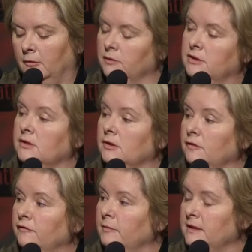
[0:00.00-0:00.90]
which is a
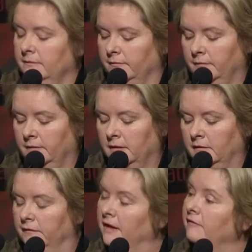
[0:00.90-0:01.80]
euphemism
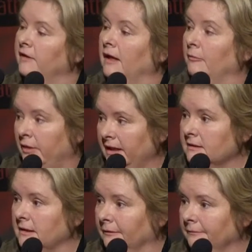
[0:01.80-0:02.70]
for having a
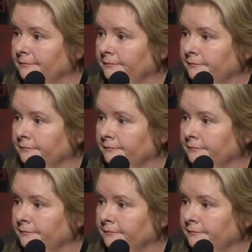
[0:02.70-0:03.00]
breakdown.